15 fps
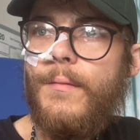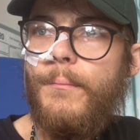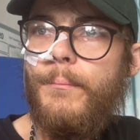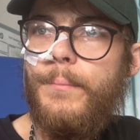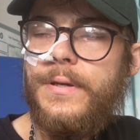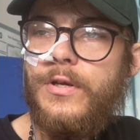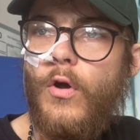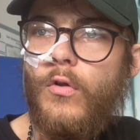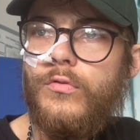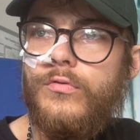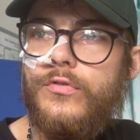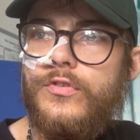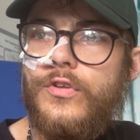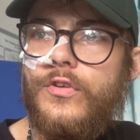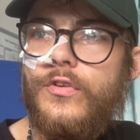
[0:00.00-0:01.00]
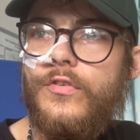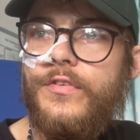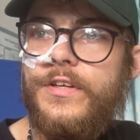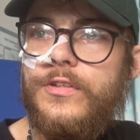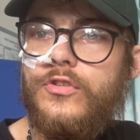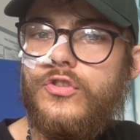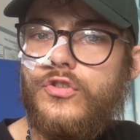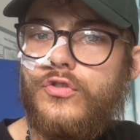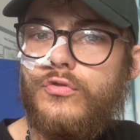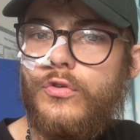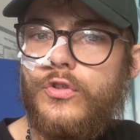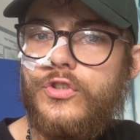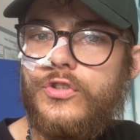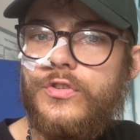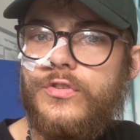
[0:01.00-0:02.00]
beyond the
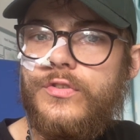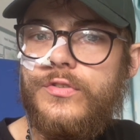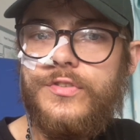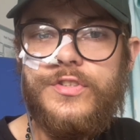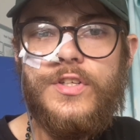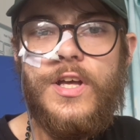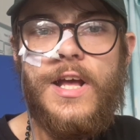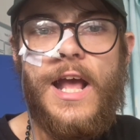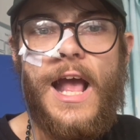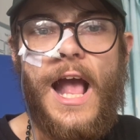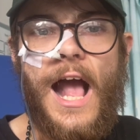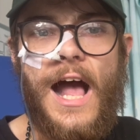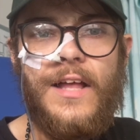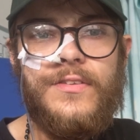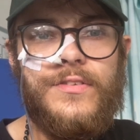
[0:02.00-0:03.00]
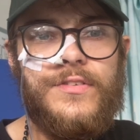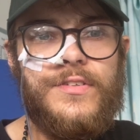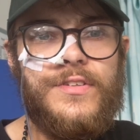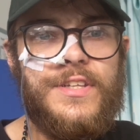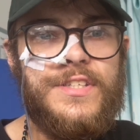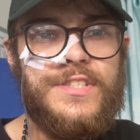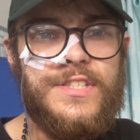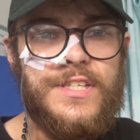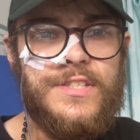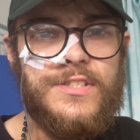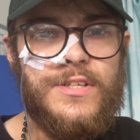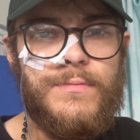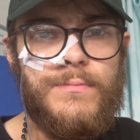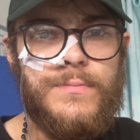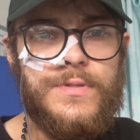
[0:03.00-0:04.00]
instructions and the
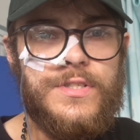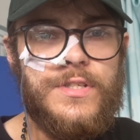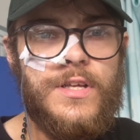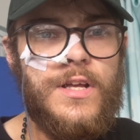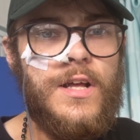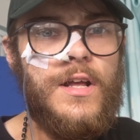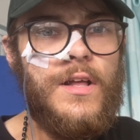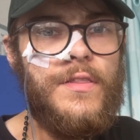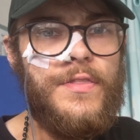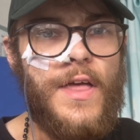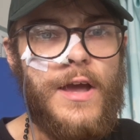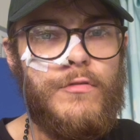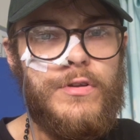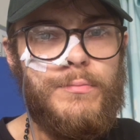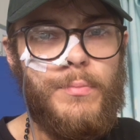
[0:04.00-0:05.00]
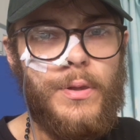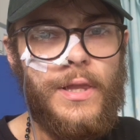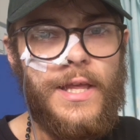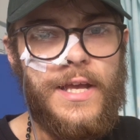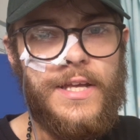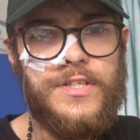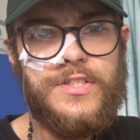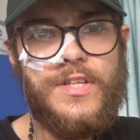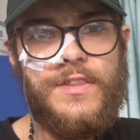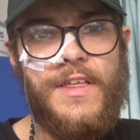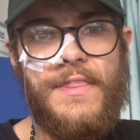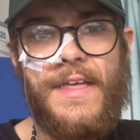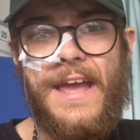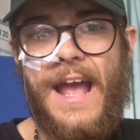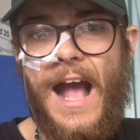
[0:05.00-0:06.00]
systems that are in place
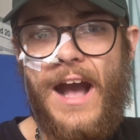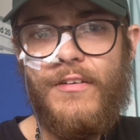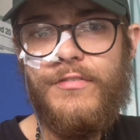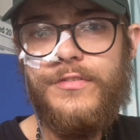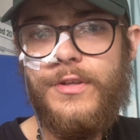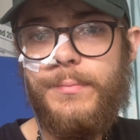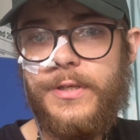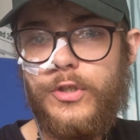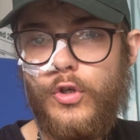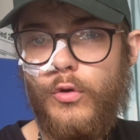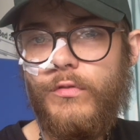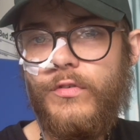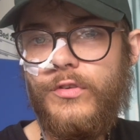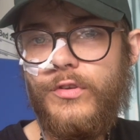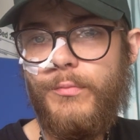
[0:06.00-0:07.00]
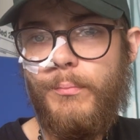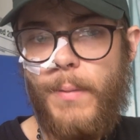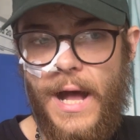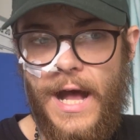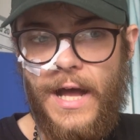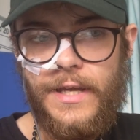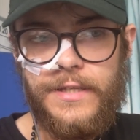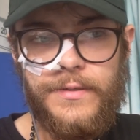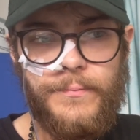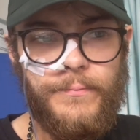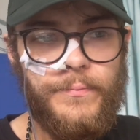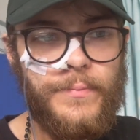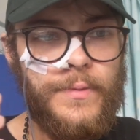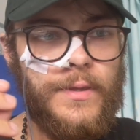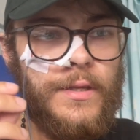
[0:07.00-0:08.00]
that they have to be governed by.
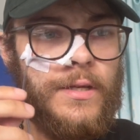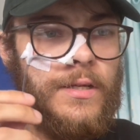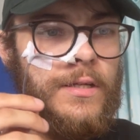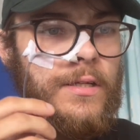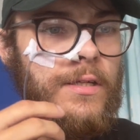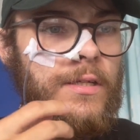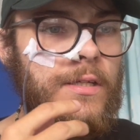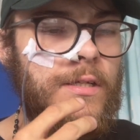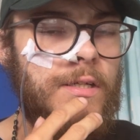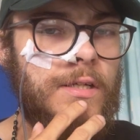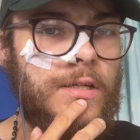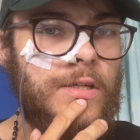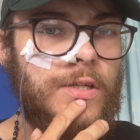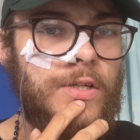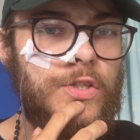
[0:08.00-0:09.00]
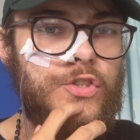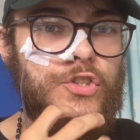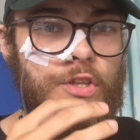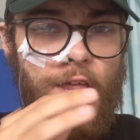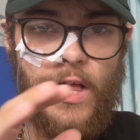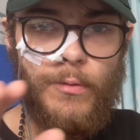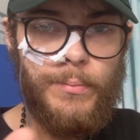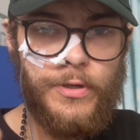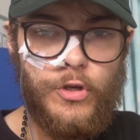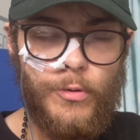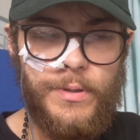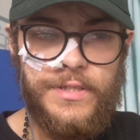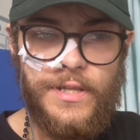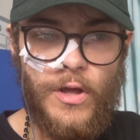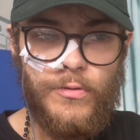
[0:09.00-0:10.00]
So that'll be
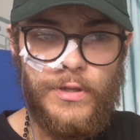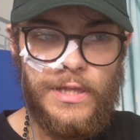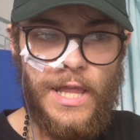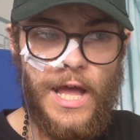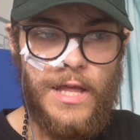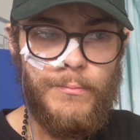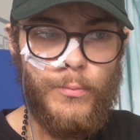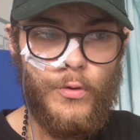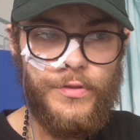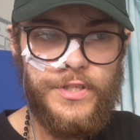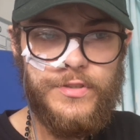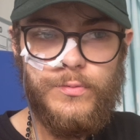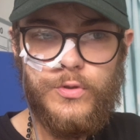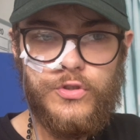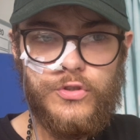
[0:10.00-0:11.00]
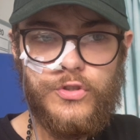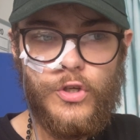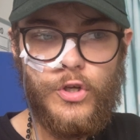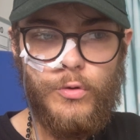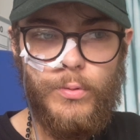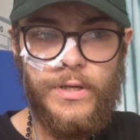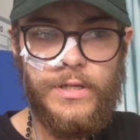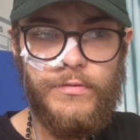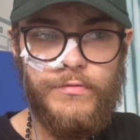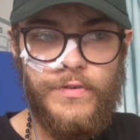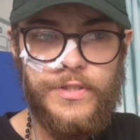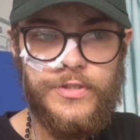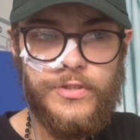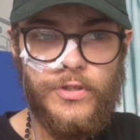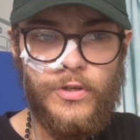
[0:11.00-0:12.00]
coming down the line, but this was just a quick
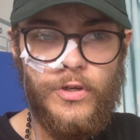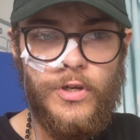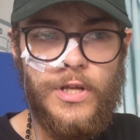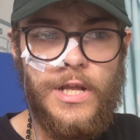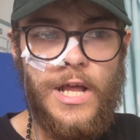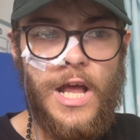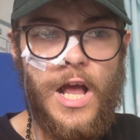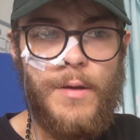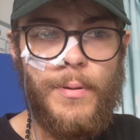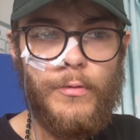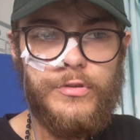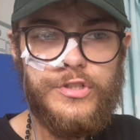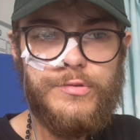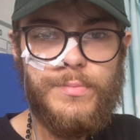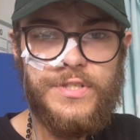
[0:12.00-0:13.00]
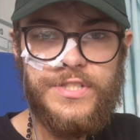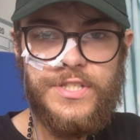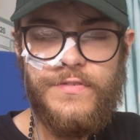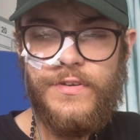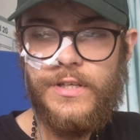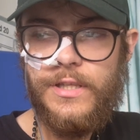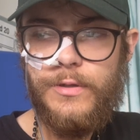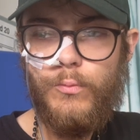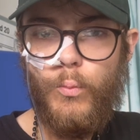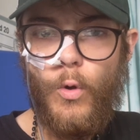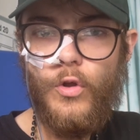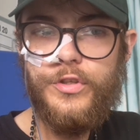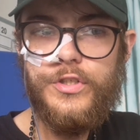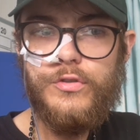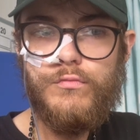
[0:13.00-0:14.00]
video about specifically
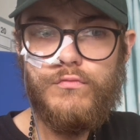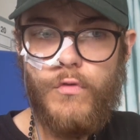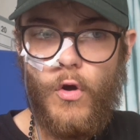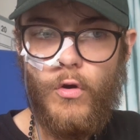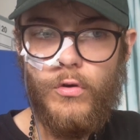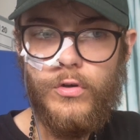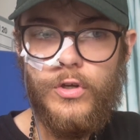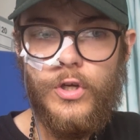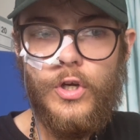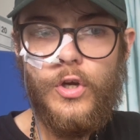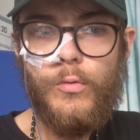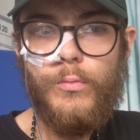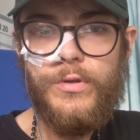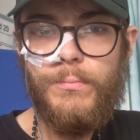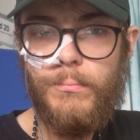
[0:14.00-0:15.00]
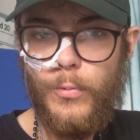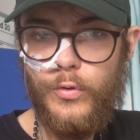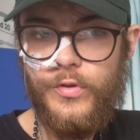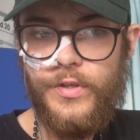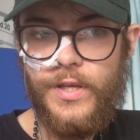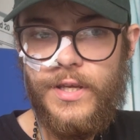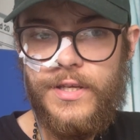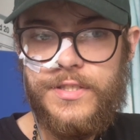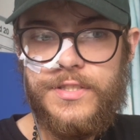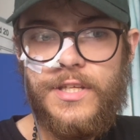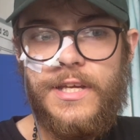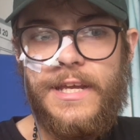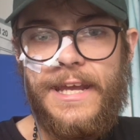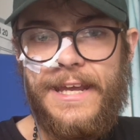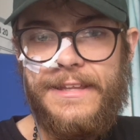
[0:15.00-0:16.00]
what is wrong with Mondays
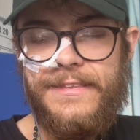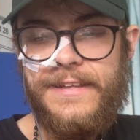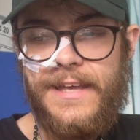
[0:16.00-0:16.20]
in the